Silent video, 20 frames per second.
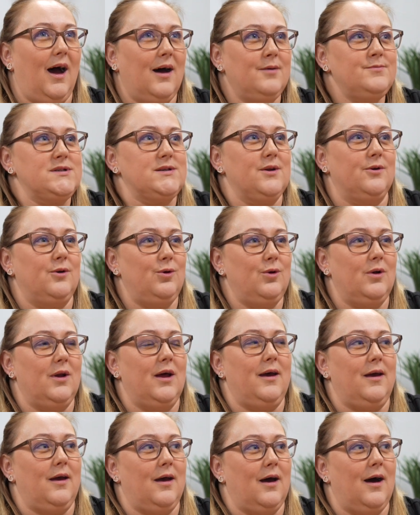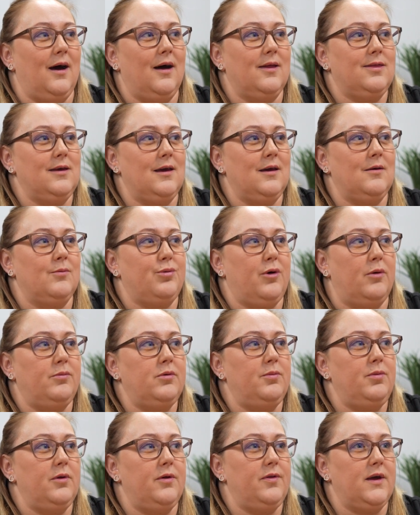Absolutely. I think
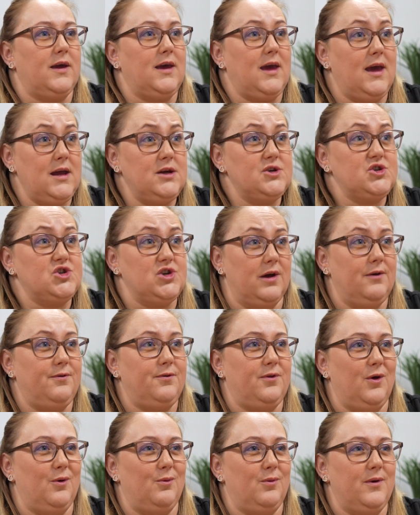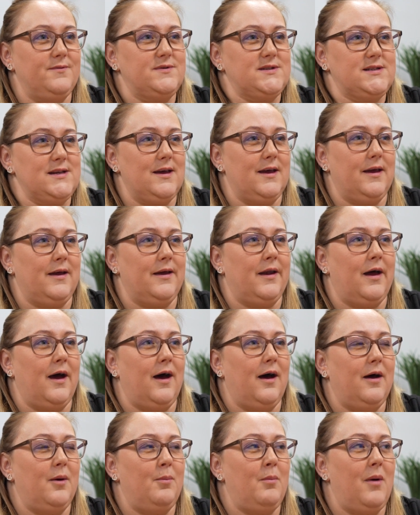probably the key shift that we've seen,
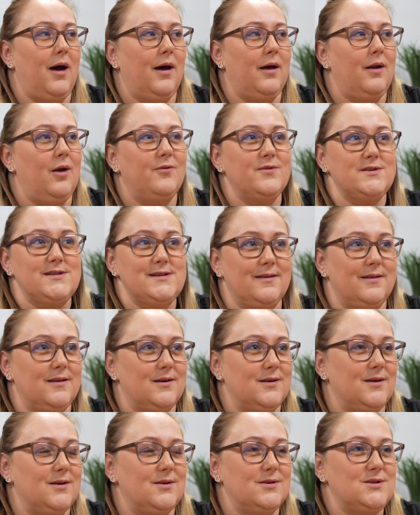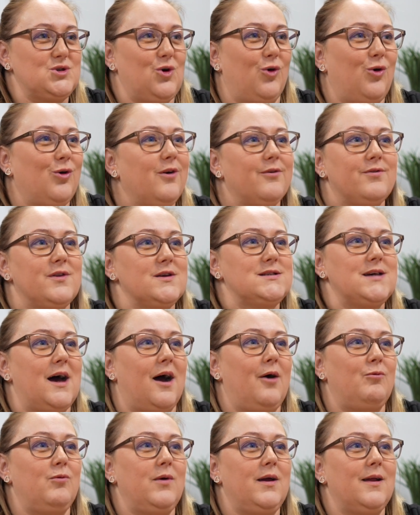and obviously the talk of the
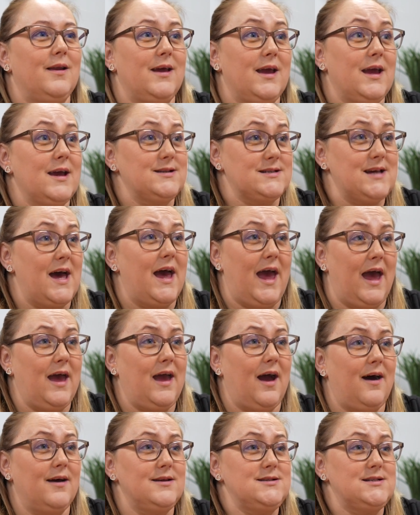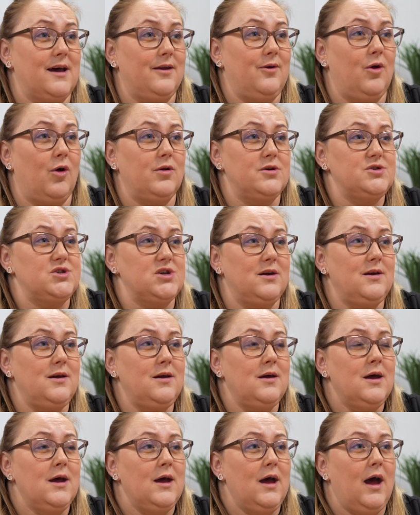town really, is AI
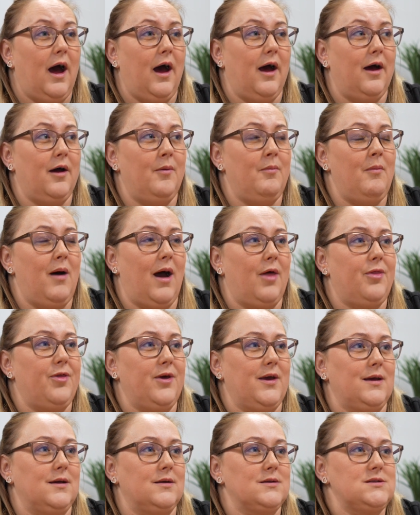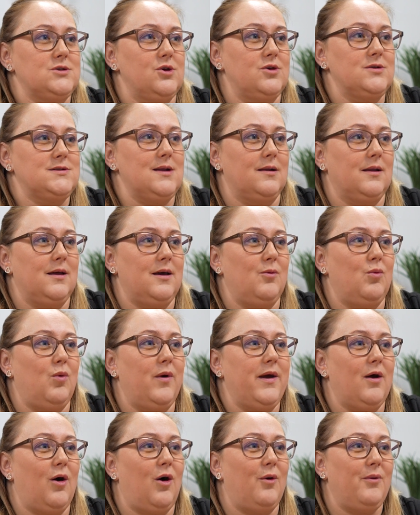technology. I think certainly
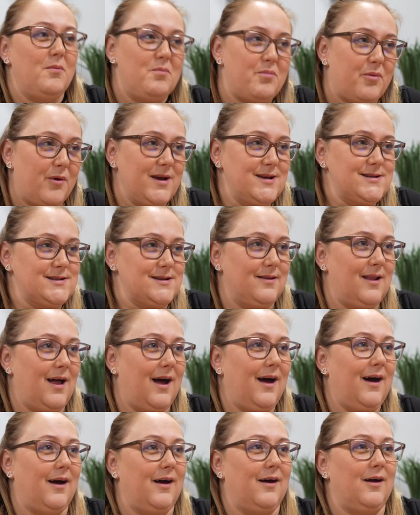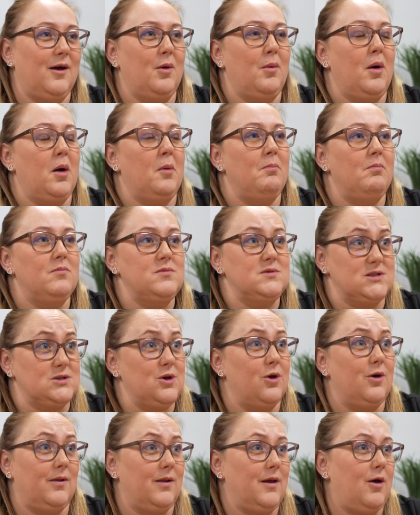we are embracing that, and
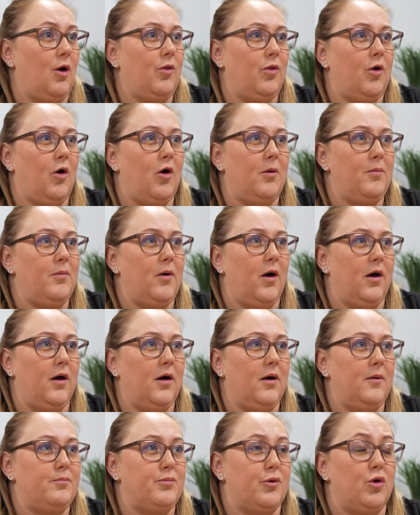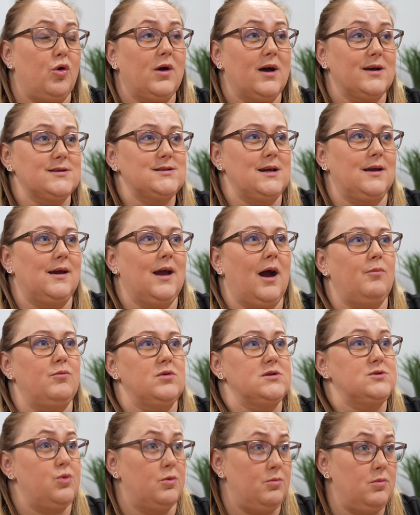certainly on our broadcasting
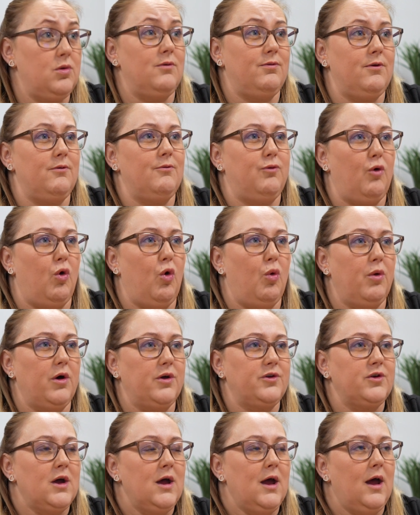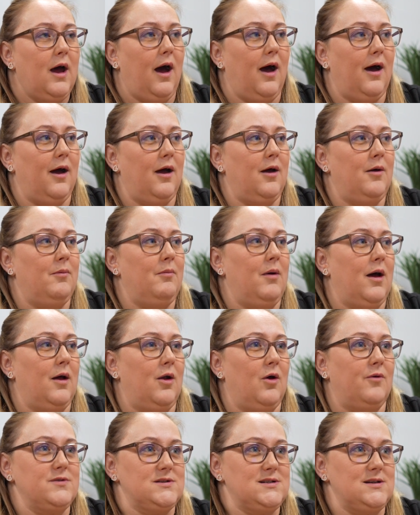cameras we're moving forward, and
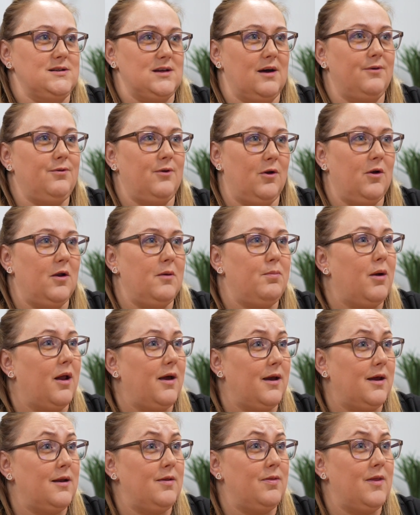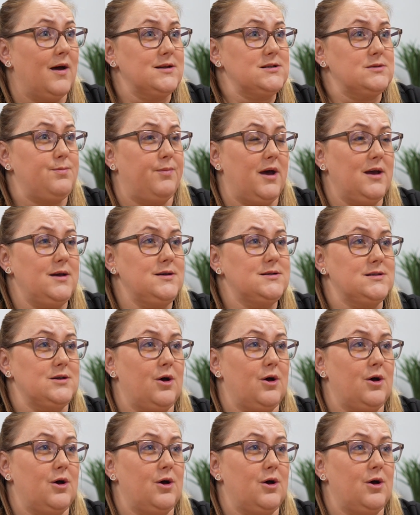obviously definitely playing in that space.